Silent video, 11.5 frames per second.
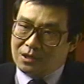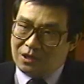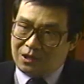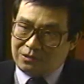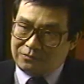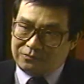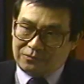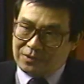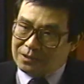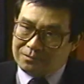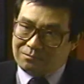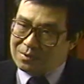
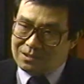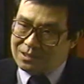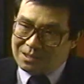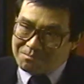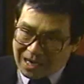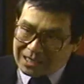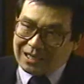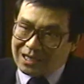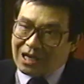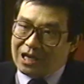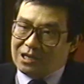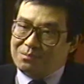of the market
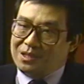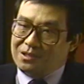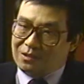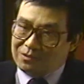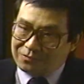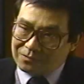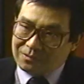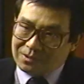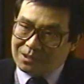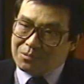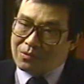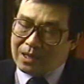economy, of
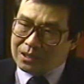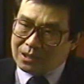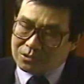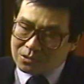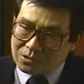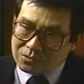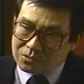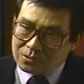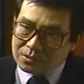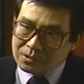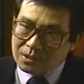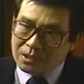democratic
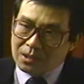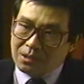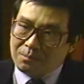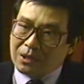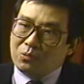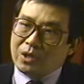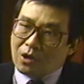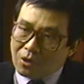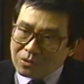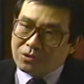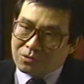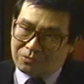institutions. But we're
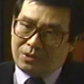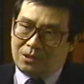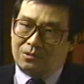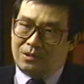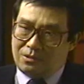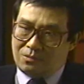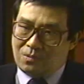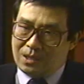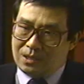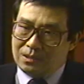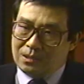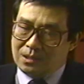also critically
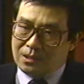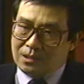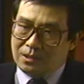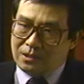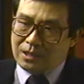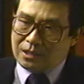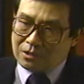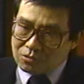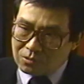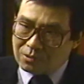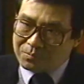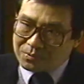aware that the
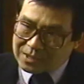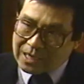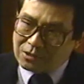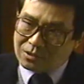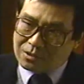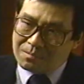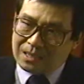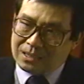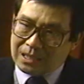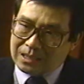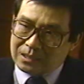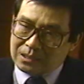Europe-centered
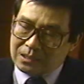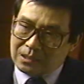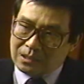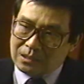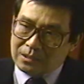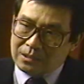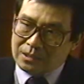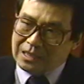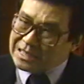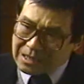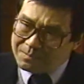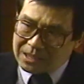mentality
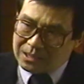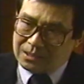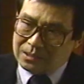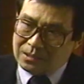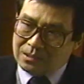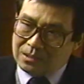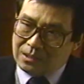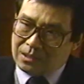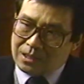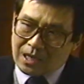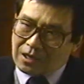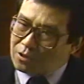is limited.
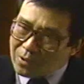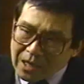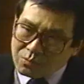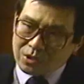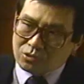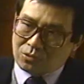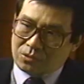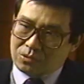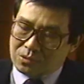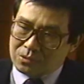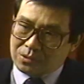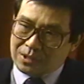There are great
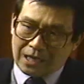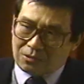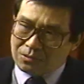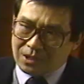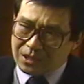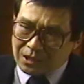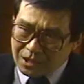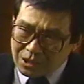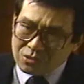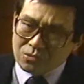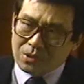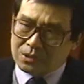resources, not only in
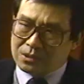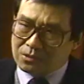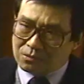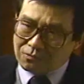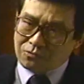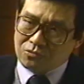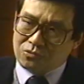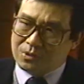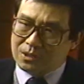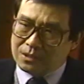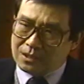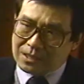Hinduism,
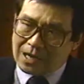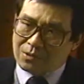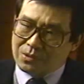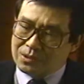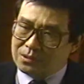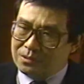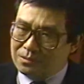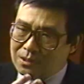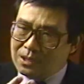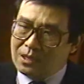Confucianism, Taoism,